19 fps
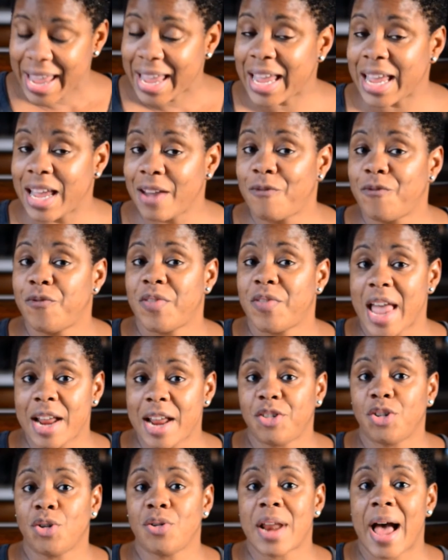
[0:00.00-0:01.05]
If they
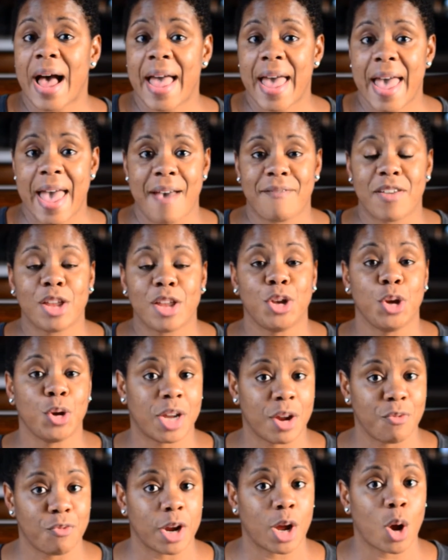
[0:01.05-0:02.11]
do not have it, you
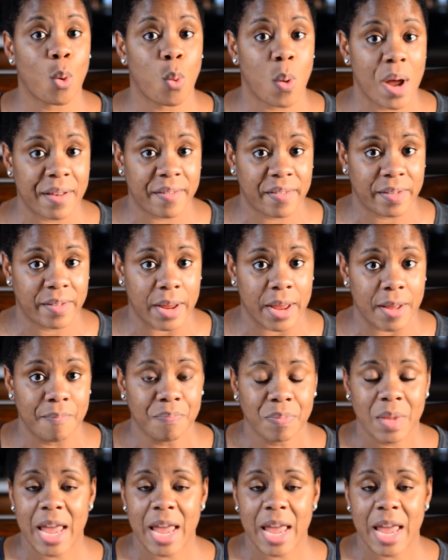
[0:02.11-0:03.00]
can request it.